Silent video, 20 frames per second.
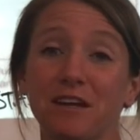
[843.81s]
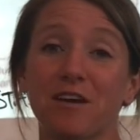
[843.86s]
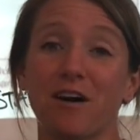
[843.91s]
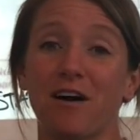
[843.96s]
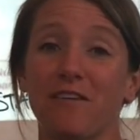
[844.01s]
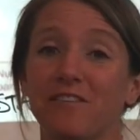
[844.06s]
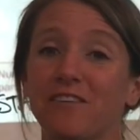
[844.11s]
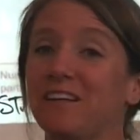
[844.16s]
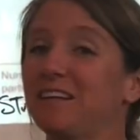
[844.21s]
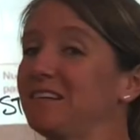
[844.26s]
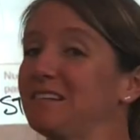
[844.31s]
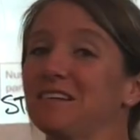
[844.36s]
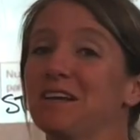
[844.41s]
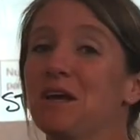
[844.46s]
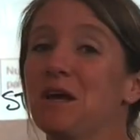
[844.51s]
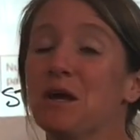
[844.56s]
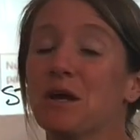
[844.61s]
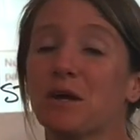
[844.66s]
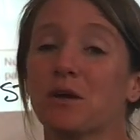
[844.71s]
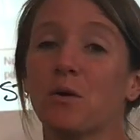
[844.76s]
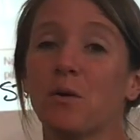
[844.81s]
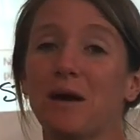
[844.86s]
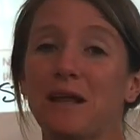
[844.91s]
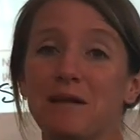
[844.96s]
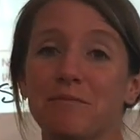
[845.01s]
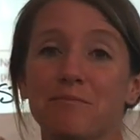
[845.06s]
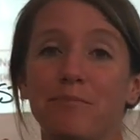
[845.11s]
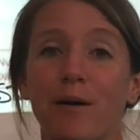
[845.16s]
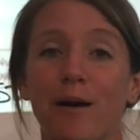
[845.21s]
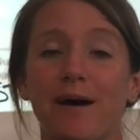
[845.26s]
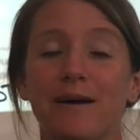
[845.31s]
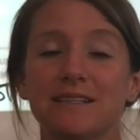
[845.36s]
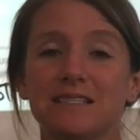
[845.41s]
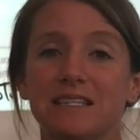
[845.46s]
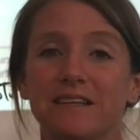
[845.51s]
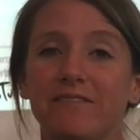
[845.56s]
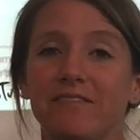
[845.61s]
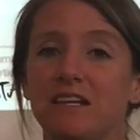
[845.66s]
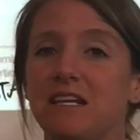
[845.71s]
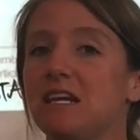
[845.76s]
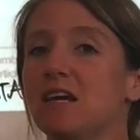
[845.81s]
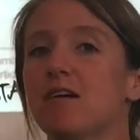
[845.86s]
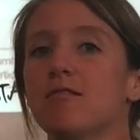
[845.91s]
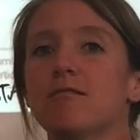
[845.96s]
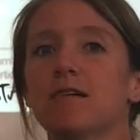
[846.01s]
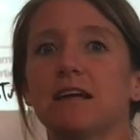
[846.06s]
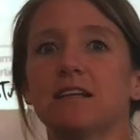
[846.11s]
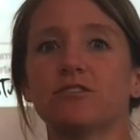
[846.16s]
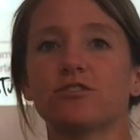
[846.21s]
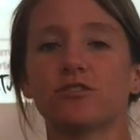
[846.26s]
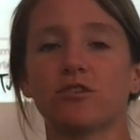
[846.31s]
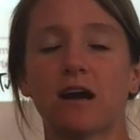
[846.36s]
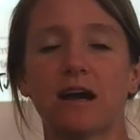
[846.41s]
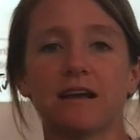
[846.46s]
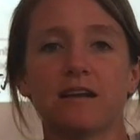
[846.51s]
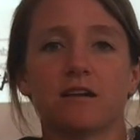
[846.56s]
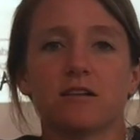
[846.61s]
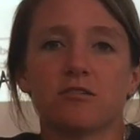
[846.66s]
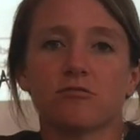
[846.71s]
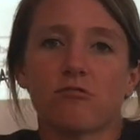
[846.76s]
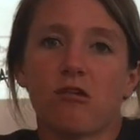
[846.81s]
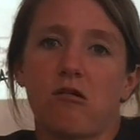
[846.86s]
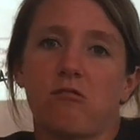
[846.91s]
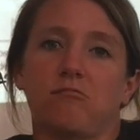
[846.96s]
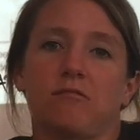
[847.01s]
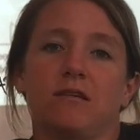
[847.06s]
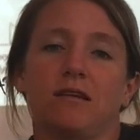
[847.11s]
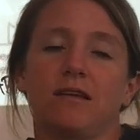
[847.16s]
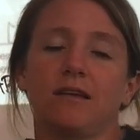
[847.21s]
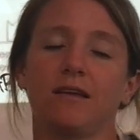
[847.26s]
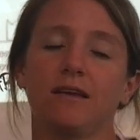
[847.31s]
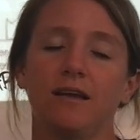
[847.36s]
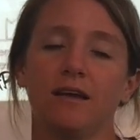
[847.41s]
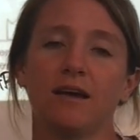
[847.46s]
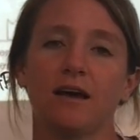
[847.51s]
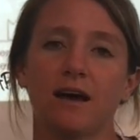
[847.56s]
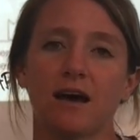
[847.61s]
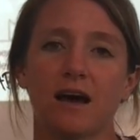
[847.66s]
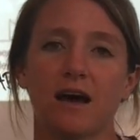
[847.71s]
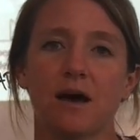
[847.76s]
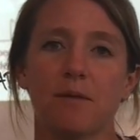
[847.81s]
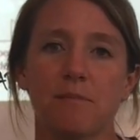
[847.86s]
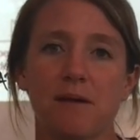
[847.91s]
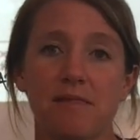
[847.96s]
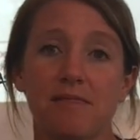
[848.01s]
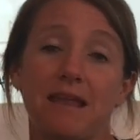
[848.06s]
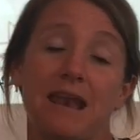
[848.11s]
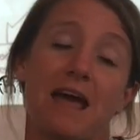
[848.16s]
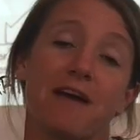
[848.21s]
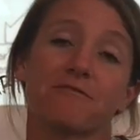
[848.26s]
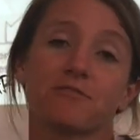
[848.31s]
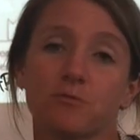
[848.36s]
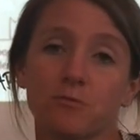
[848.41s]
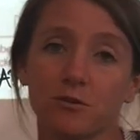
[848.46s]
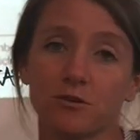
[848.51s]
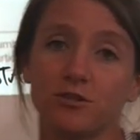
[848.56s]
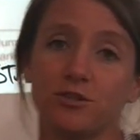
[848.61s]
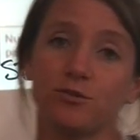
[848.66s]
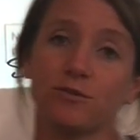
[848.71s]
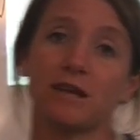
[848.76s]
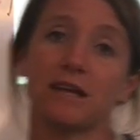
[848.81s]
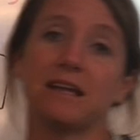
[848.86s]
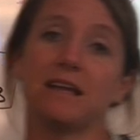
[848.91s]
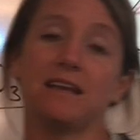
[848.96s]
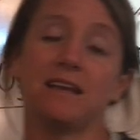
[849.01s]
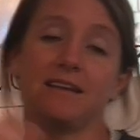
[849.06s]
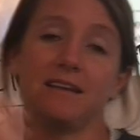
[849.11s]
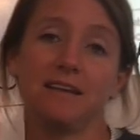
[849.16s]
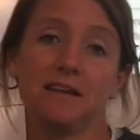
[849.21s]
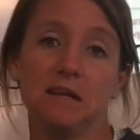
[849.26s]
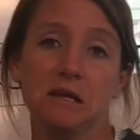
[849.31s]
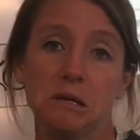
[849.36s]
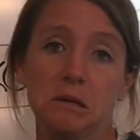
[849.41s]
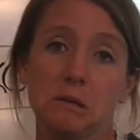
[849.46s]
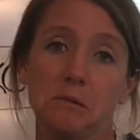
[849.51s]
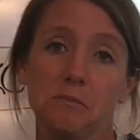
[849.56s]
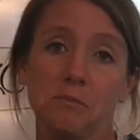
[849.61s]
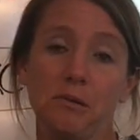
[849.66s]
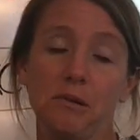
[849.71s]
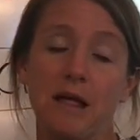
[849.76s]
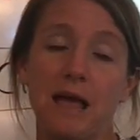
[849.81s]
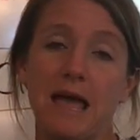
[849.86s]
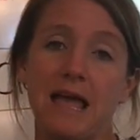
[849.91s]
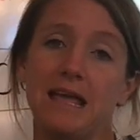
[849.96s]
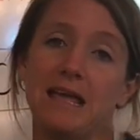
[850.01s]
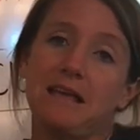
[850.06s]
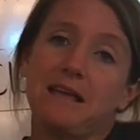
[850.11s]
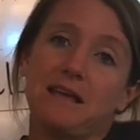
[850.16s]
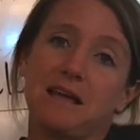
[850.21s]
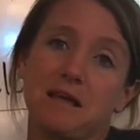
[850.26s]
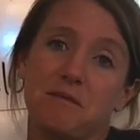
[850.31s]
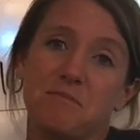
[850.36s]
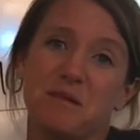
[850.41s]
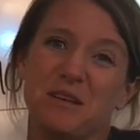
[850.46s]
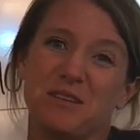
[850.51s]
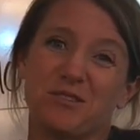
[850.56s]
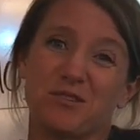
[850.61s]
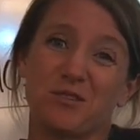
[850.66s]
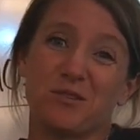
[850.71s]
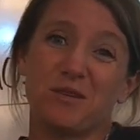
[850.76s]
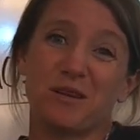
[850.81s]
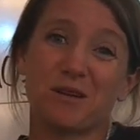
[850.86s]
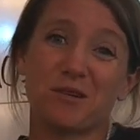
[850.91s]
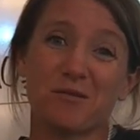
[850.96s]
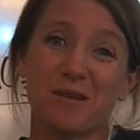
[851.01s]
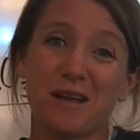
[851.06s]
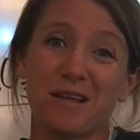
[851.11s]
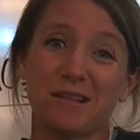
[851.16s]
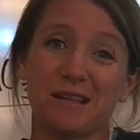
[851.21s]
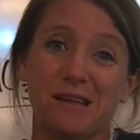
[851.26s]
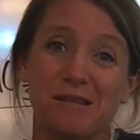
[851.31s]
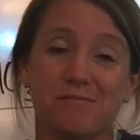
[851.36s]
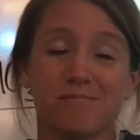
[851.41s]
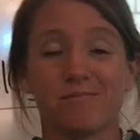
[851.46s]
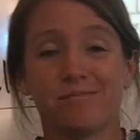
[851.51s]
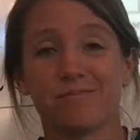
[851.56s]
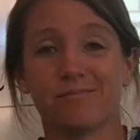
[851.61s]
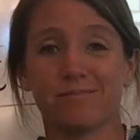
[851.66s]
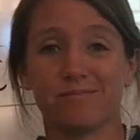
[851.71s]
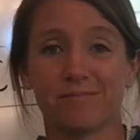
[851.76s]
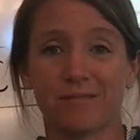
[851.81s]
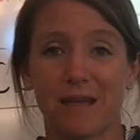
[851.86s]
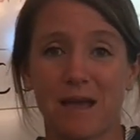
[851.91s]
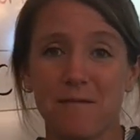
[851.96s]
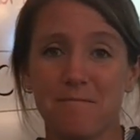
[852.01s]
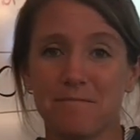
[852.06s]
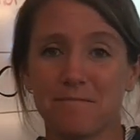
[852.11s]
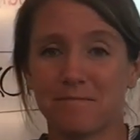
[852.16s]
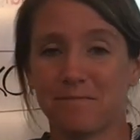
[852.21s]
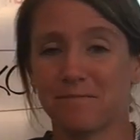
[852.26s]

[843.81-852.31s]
confident, go ahead and pause the video and try it on your own. And then afterwards you can play and make sure you're doing it correctly, okay?